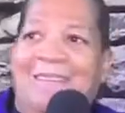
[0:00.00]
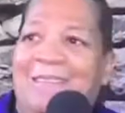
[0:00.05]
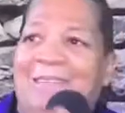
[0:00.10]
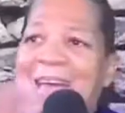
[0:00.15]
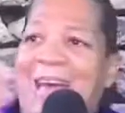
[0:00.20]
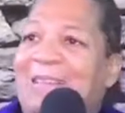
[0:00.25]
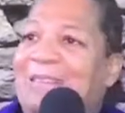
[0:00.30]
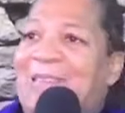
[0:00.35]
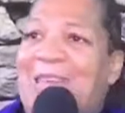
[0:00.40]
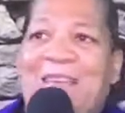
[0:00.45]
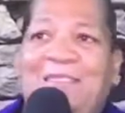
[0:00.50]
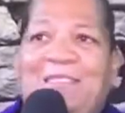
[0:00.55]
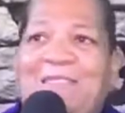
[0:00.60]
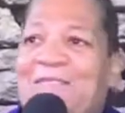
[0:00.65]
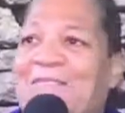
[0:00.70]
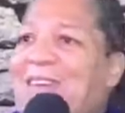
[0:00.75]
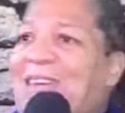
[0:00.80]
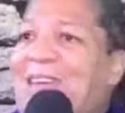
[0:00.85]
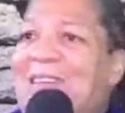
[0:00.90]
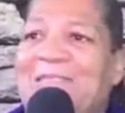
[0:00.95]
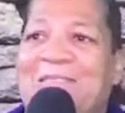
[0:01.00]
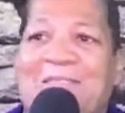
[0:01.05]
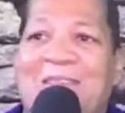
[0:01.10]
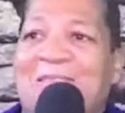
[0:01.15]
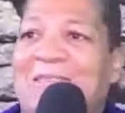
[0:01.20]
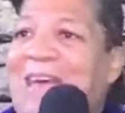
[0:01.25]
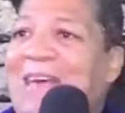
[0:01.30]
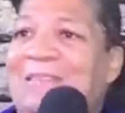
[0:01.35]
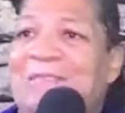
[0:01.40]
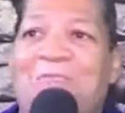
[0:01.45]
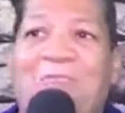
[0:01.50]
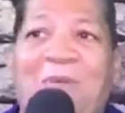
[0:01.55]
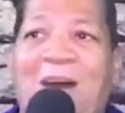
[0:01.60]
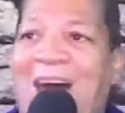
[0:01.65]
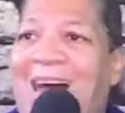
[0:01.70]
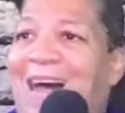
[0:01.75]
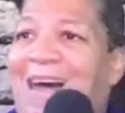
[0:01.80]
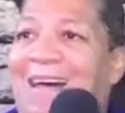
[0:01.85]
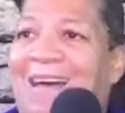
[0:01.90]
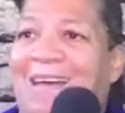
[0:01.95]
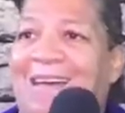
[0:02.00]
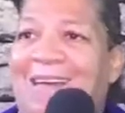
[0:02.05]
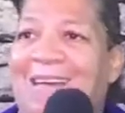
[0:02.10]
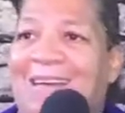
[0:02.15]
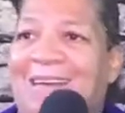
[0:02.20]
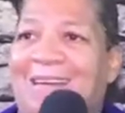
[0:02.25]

That, that's the means. That's why.